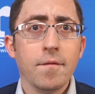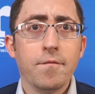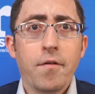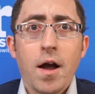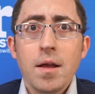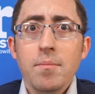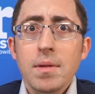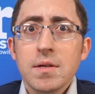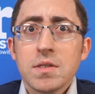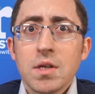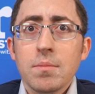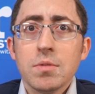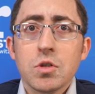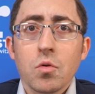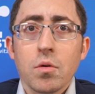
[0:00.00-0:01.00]
Find me
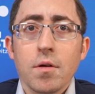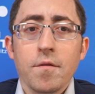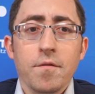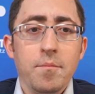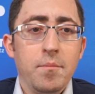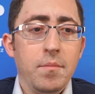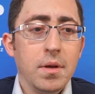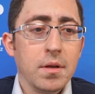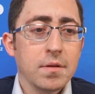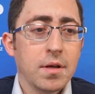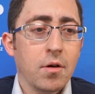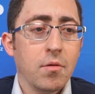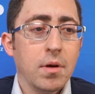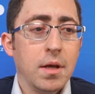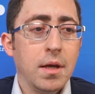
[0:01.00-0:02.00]
some sort of
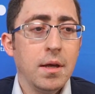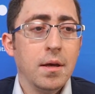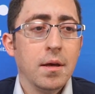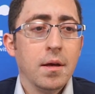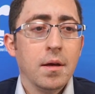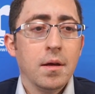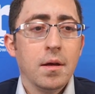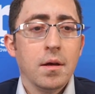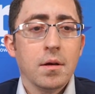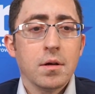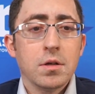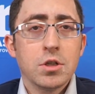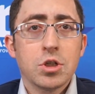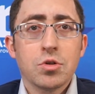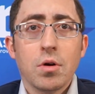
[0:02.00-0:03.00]
military
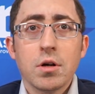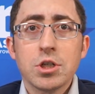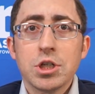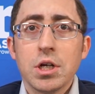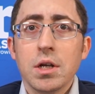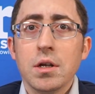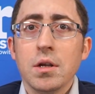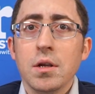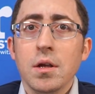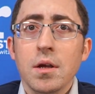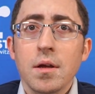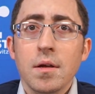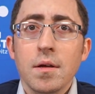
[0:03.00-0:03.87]
construction,